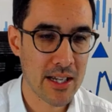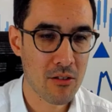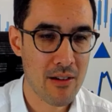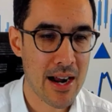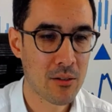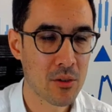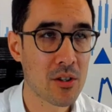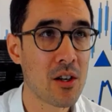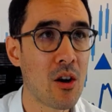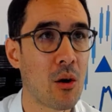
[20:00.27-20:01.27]
around
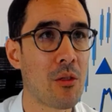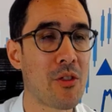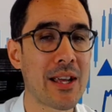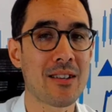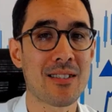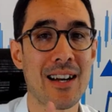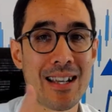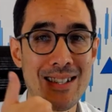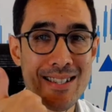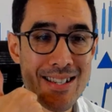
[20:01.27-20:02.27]
on things like
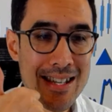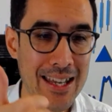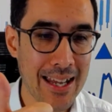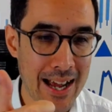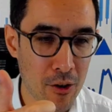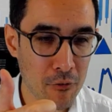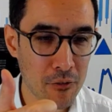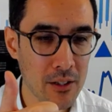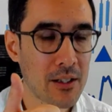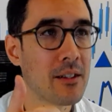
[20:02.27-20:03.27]
seeking
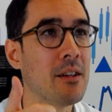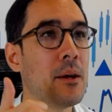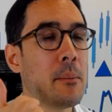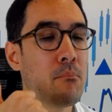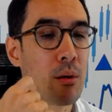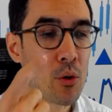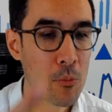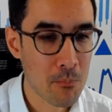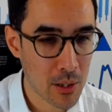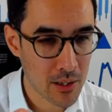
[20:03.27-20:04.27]
alpha,
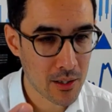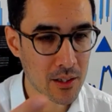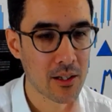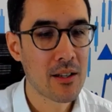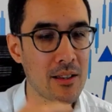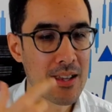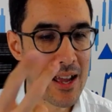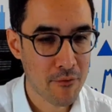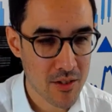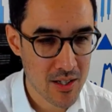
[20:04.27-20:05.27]
Bloomberg, the
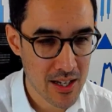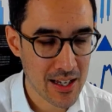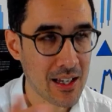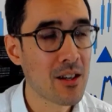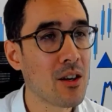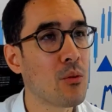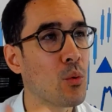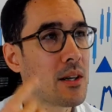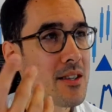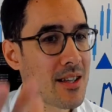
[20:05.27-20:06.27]
FT,
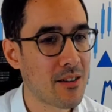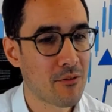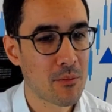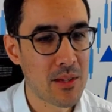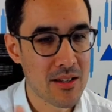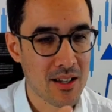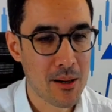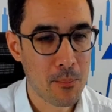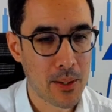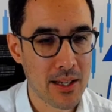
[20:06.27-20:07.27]
what is it from these
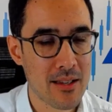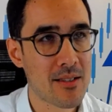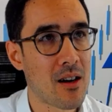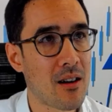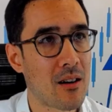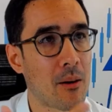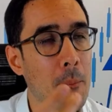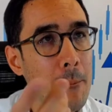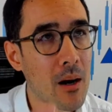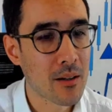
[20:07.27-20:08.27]
companies are
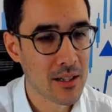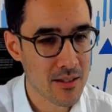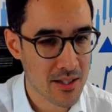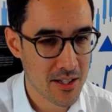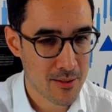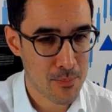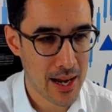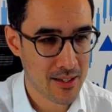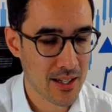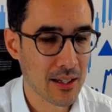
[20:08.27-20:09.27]
markets
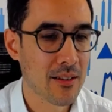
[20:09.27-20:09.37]
expecting?